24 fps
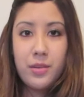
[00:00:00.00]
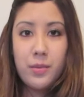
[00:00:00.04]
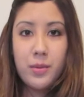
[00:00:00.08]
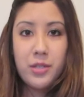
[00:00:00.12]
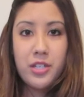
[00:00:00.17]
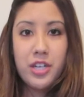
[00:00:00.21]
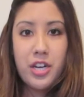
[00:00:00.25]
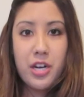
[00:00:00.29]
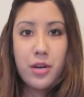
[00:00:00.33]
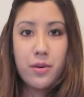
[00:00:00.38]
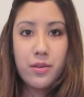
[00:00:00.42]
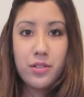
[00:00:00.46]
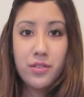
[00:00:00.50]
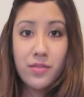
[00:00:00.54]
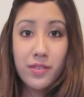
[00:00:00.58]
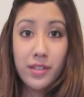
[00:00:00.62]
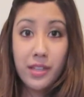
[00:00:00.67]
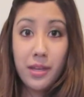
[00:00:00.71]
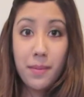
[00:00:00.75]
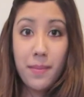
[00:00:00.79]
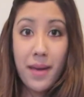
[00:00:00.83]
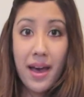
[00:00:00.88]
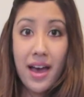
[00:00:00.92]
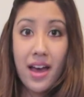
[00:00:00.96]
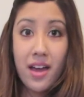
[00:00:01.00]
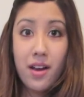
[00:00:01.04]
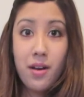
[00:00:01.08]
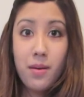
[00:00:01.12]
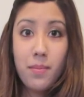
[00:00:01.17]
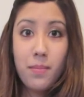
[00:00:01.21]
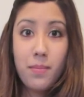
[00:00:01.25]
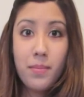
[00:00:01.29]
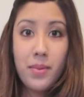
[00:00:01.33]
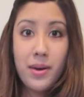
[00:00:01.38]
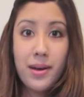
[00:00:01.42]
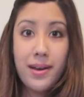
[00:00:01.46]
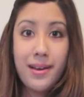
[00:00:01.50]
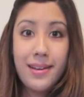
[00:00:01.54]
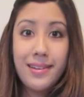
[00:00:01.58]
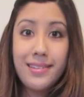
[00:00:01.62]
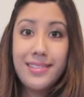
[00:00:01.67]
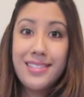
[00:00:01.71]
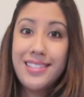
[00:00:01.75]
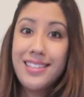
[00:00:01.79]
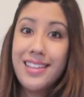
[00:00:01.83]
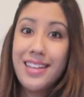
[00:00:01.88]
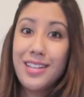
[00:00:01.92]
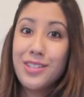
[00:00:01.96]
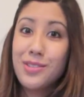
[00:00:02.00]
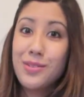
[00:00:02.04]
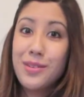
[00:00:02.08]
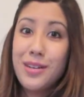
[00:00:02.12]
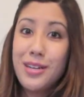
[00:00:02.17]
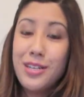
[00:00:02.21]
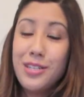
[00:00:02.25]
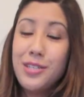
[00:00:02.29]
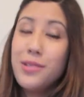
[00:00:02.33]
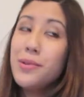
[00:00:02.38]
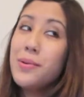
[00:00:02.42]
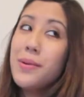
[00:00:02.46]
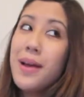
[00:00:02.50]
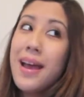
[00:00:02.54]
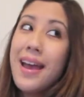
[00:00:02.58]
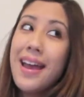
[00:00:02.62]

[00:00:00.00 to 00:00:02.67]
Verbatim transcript: which I know is really bad, but that's what I do.